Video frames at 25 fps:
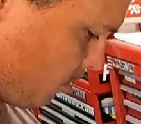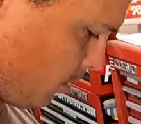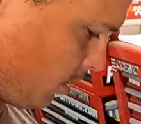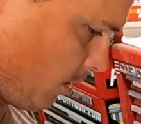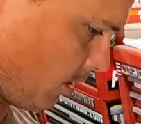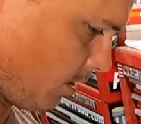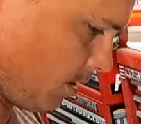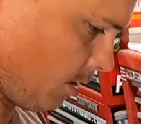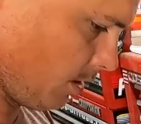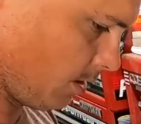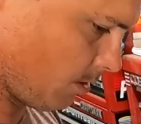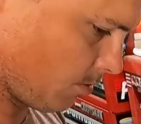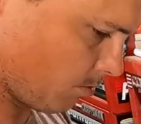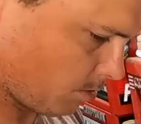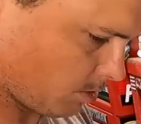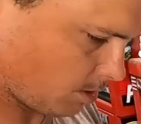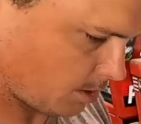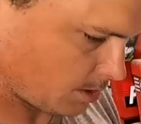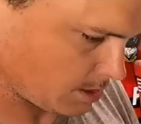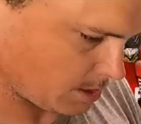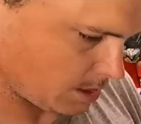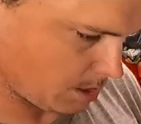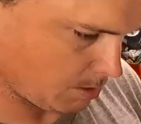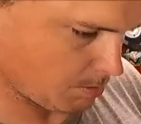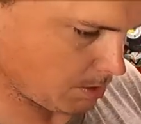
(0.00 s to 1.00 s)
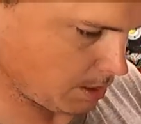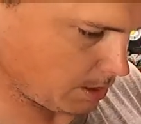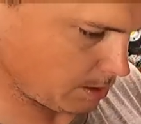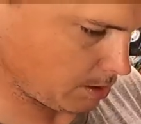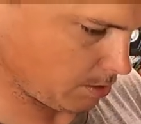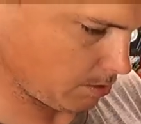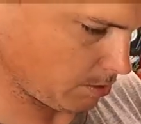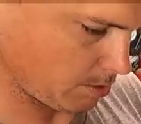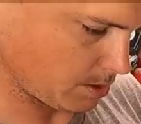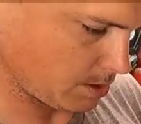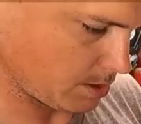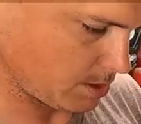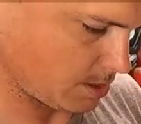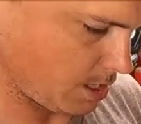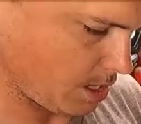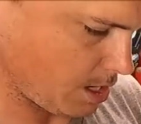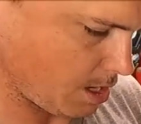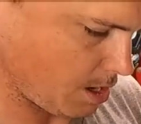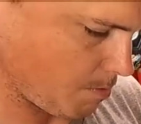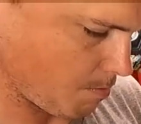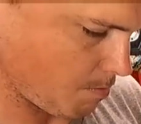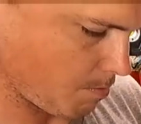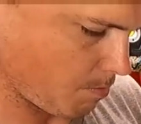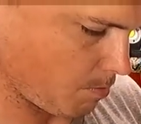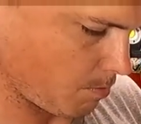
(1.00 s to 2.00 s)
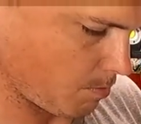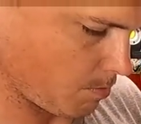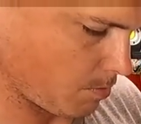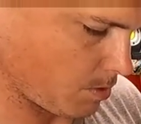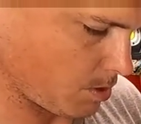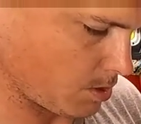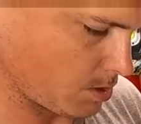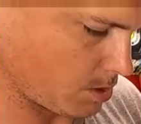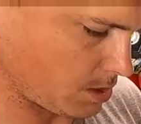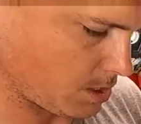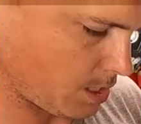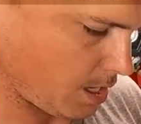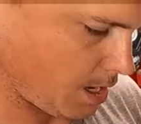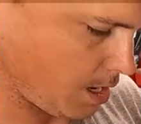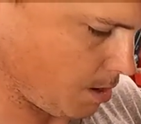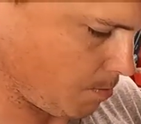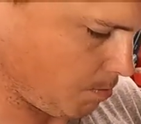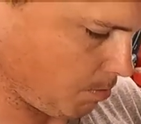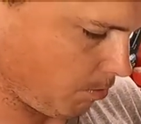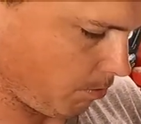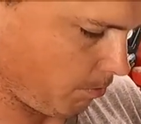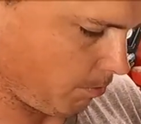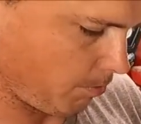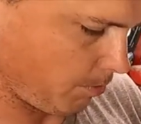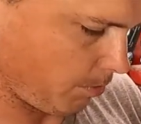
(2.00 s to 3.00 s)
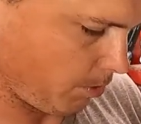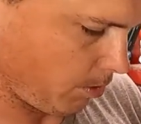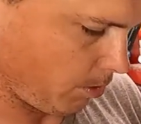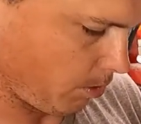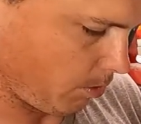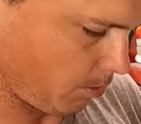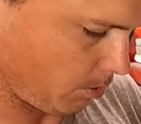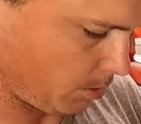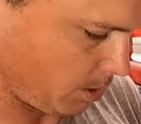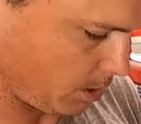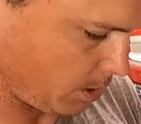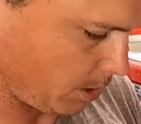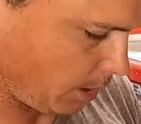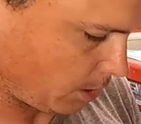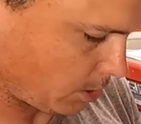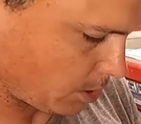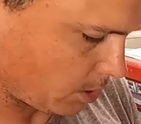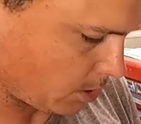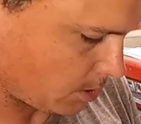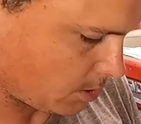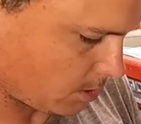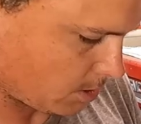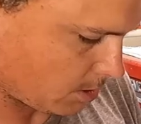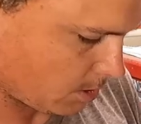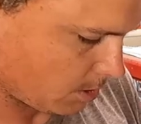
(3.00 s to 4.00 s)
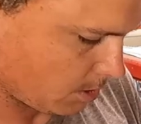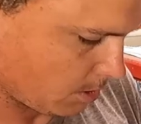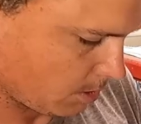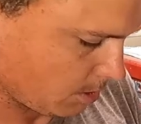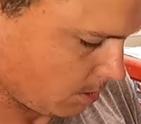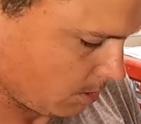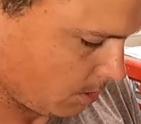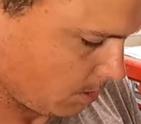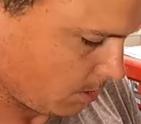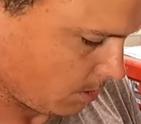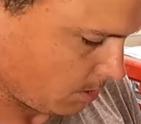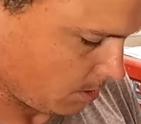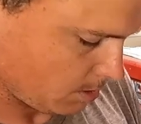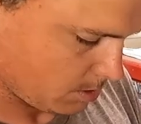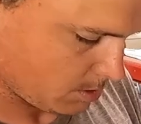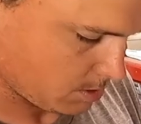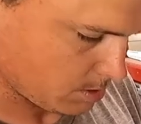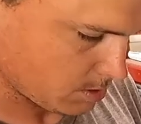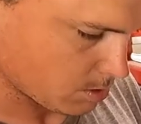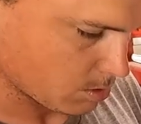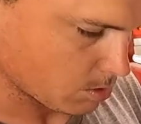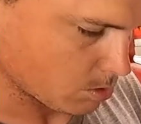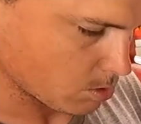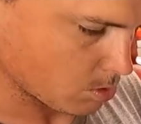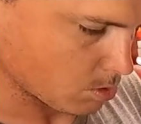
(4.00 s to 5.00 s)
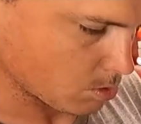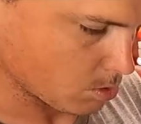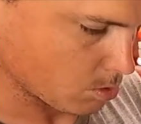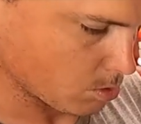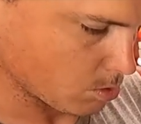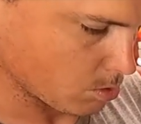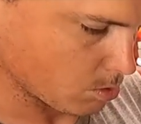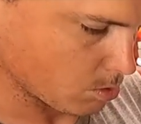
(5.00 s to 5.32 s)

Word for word: didn't really seem like they were the same type of uh, connections. So,